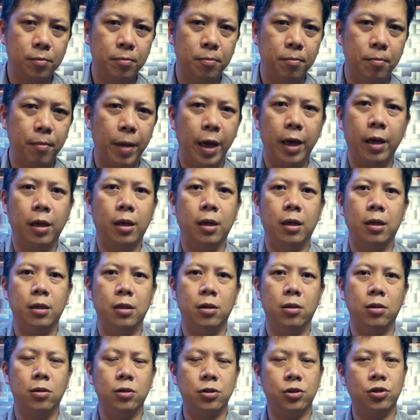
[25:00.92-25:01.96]
make
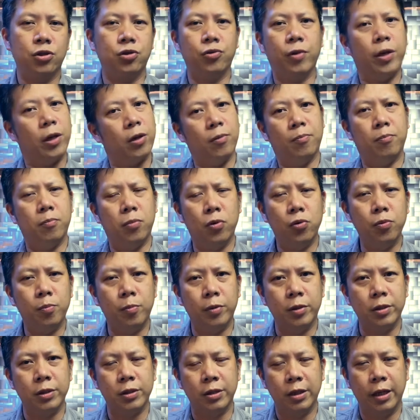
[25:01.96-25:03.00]
a string of
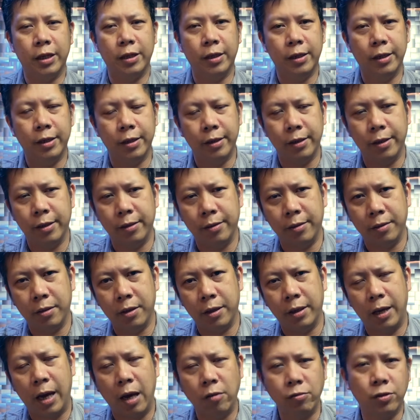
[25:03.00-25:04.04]
bloopers and, and,
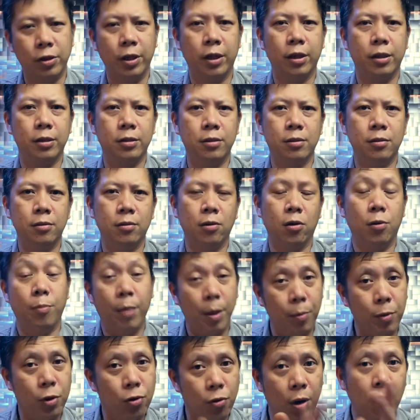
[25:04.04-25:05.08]
and outtakes. Or
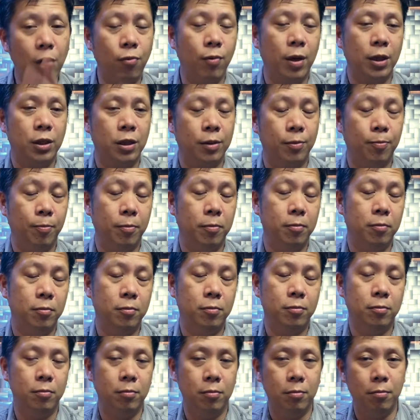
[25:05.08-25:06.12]
maybe you are watching
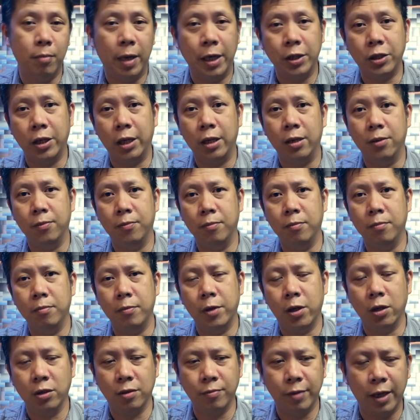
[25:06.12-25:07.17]
my channel
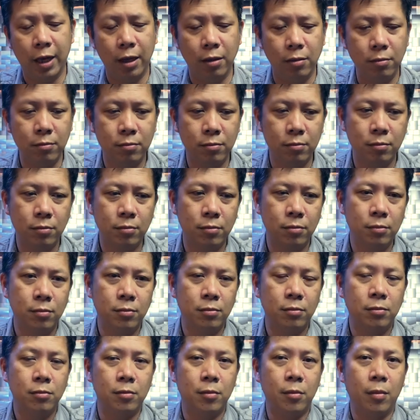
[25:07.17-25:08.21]
because of that.
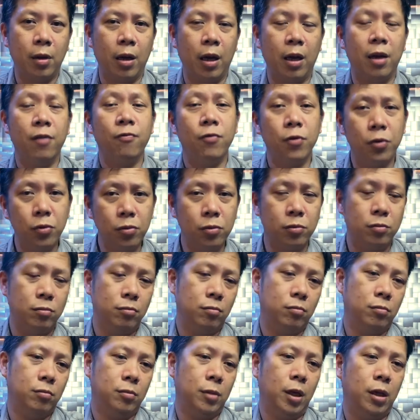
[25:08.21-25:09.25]
And if you do,
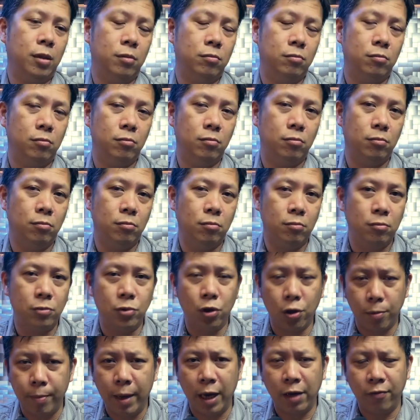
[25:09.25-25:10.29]
then
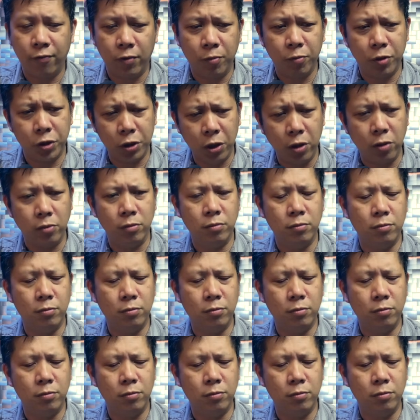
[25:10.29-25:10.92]
you're banned from the show.